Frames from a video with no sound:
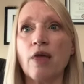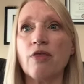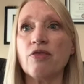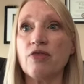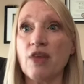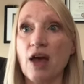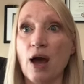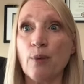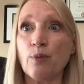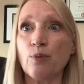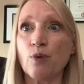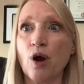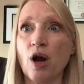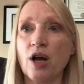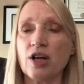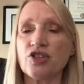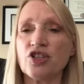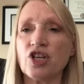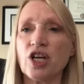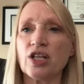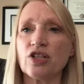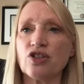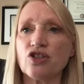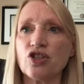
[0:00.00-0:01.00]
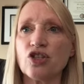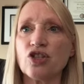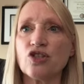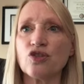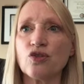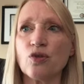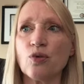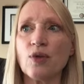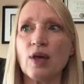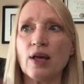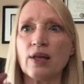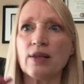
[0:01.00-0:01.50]
that project, just
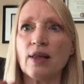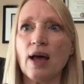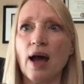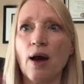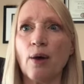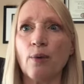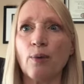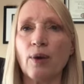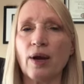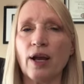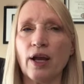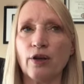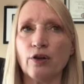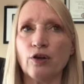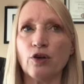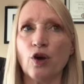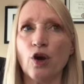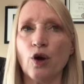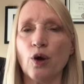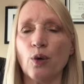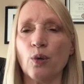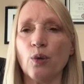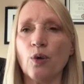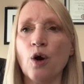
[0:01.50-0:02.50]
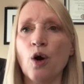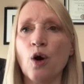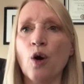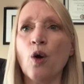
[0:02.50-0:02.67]
so that way I know